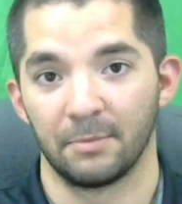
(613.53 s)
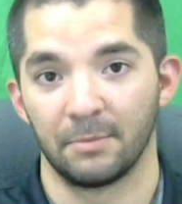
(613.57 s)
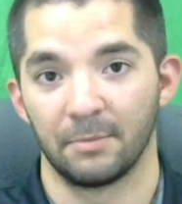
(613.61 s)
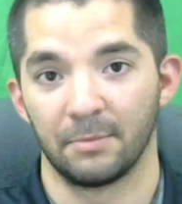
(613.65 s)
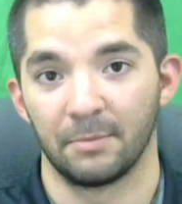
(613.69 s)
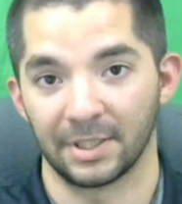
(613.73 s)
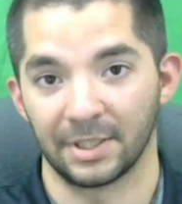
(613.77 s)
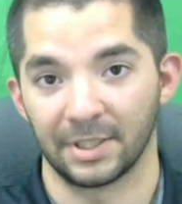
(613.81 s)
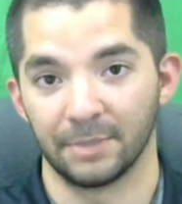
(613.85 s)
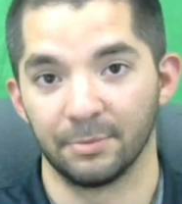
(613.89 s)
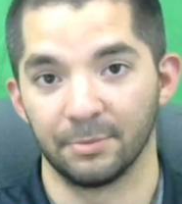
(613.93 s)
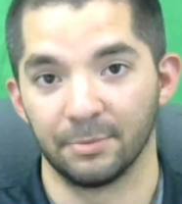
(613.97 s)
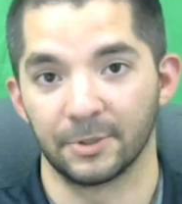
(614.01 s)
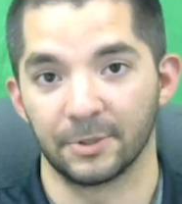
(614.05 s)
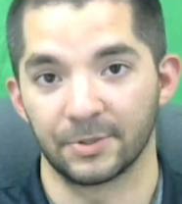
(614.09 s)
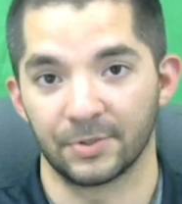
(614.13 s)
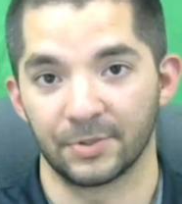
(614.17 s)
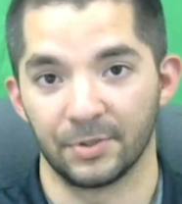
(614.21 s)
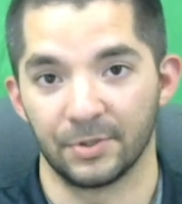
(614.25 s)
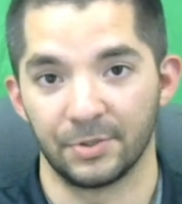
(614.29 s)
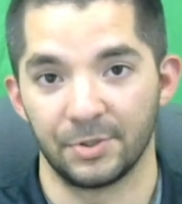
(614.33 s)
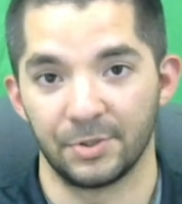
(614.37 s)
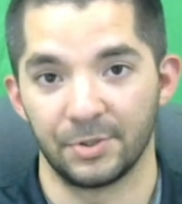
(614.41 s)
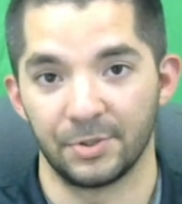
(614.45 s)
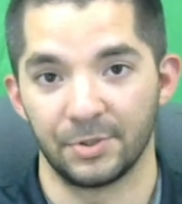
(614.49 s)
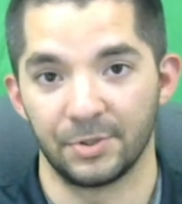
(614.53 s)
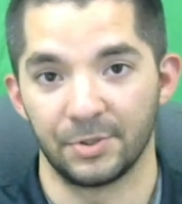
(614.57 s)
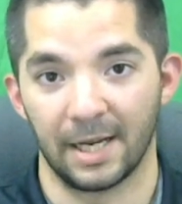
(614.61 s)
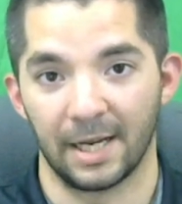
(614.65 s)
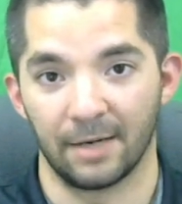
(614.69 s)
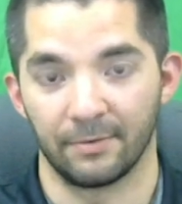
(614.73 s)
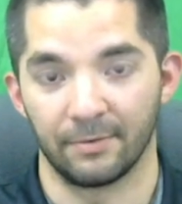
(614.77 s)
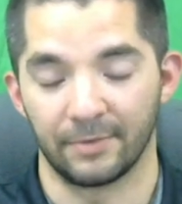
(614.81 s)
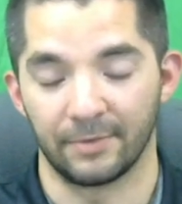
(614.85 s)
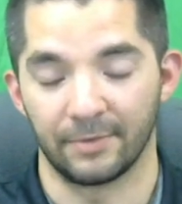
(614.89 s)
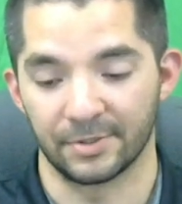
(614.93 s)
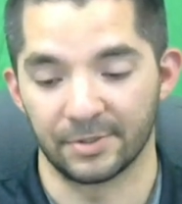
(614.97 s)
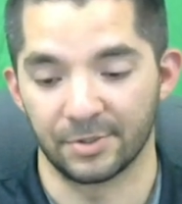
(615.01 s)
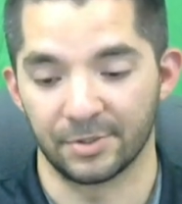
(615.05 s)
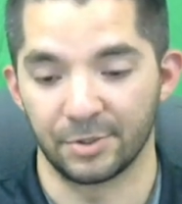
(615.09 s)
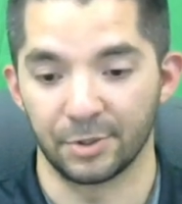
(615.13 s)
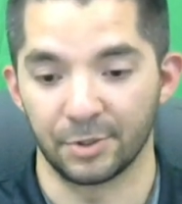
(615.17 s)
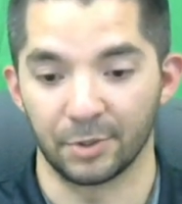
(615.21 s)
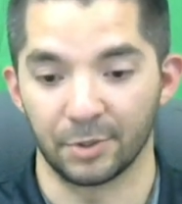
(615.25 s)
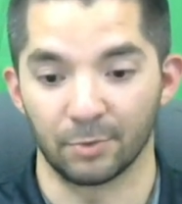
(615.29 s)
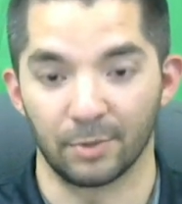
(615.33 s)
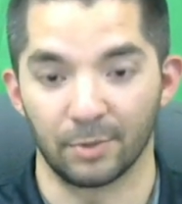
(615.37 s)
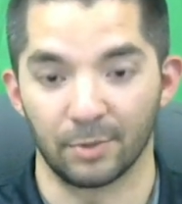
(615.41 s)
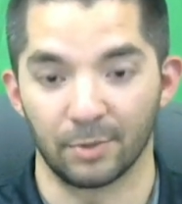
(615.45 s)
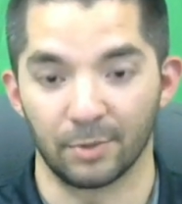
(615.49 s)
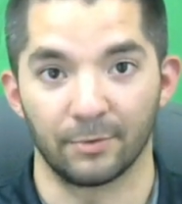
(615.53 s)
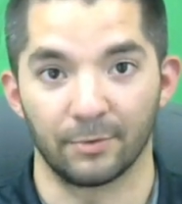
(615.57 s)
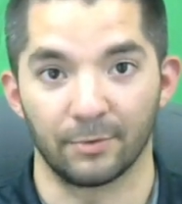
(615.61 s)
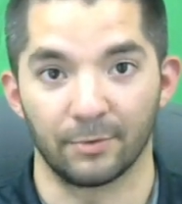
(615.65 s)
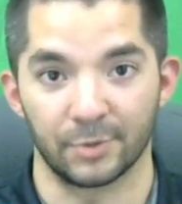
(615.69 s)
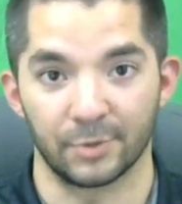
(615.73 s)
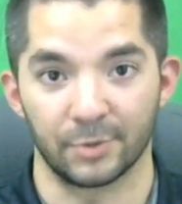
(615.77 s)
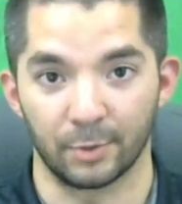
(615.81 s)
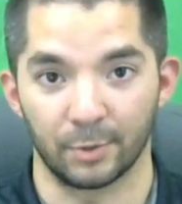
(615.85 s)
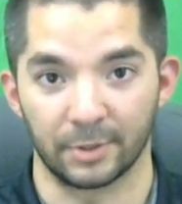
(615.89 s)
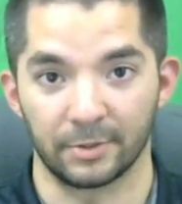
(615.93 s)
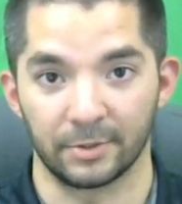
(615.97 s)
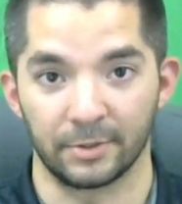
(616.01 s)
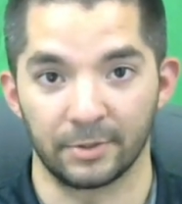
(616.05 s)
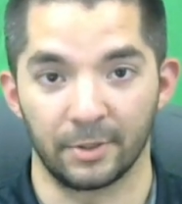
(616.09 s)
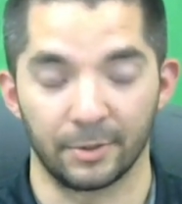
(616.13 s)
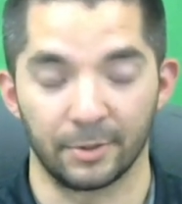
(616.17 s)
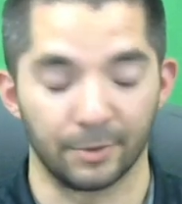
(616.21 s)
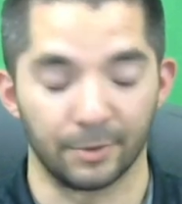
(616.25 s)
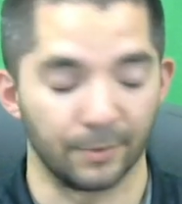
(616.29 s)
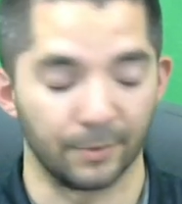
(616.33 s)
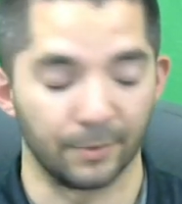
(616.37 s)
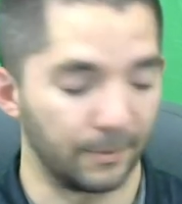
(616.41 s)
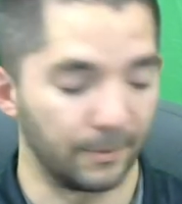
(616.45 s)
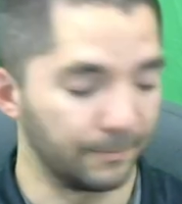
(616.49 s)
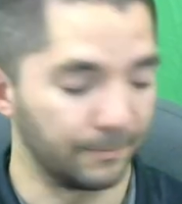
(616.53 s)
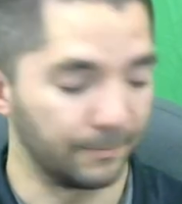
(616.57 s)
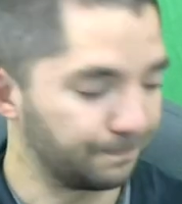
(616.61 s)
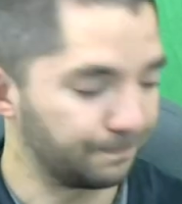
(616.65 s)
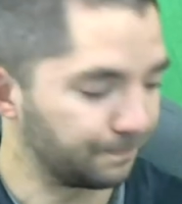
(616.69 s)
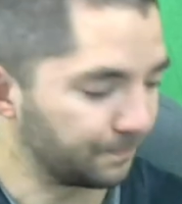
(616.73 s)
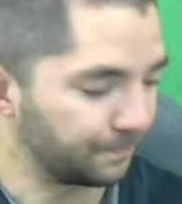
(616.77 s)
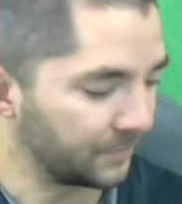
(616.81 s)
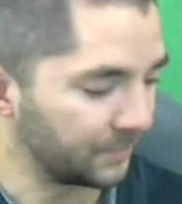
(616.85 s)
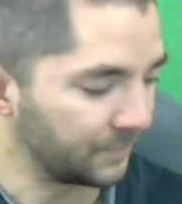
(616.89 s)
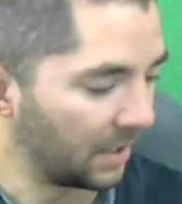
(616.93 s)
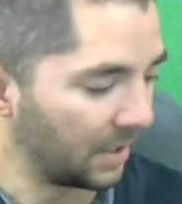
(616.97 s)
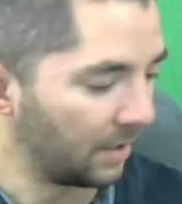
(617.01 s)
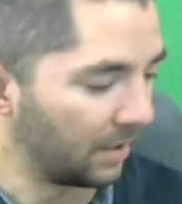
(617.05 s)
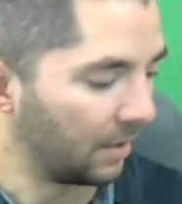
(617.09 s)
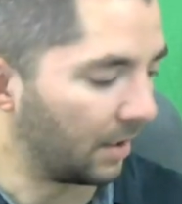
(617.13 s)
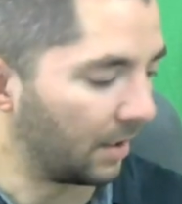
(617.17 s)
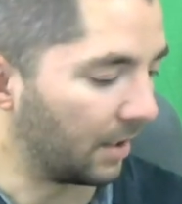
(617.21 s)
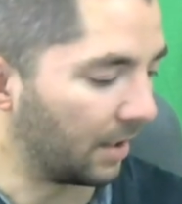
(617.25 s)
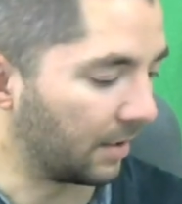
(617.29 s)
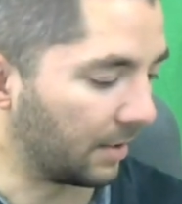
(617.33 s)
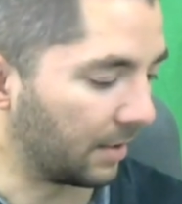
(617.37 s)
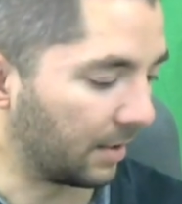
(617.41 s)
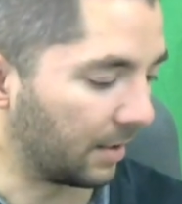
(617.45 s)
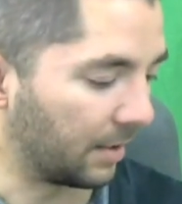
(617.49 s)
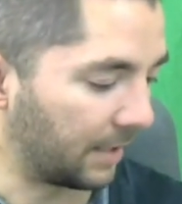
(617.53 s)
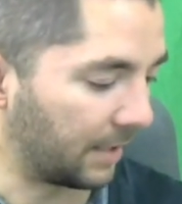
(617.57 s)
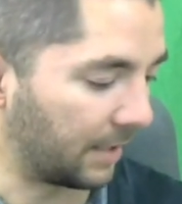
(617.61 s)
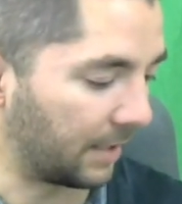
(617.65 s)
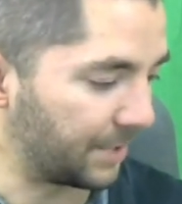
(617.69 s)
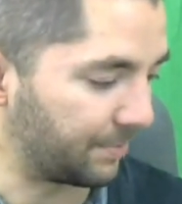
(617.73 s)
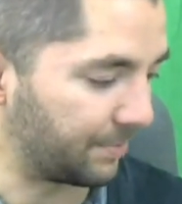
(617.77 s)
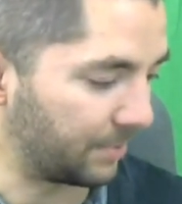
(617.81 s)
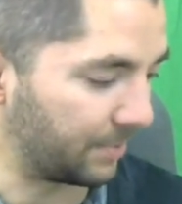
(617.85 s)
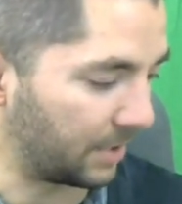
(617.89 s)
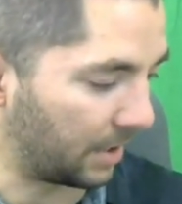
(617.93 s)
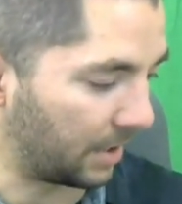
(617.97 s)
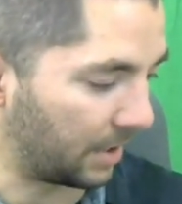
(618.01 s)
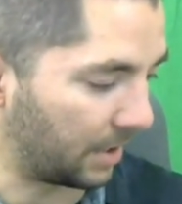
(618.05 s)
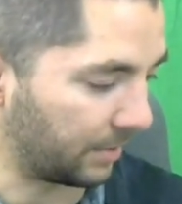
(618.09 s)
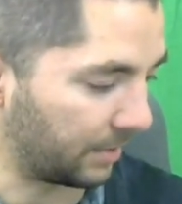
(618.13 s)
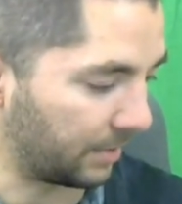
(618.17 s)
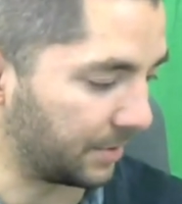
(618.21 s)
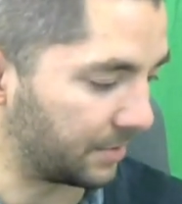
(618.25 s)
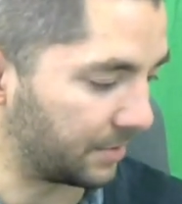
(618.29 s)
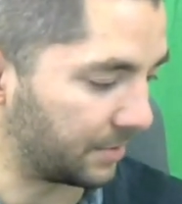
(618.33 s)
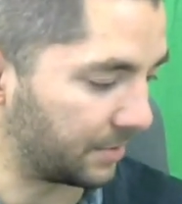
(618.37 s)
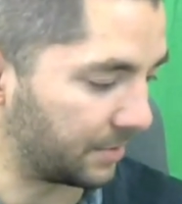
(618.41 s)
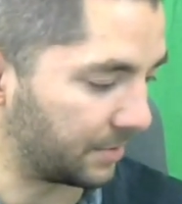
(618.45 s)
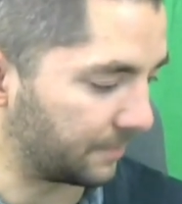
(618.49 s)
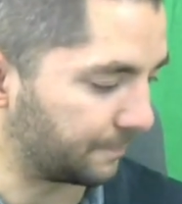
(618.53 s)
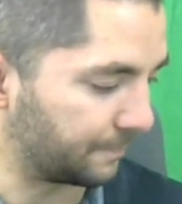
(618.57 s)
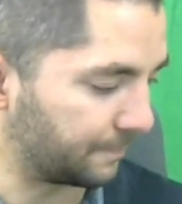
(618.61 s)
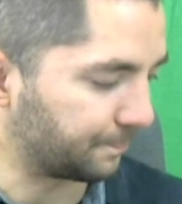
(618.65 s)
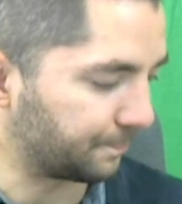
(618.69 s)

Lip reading: playbook so that you have things that you can reference quickly on your own. And then last but not least,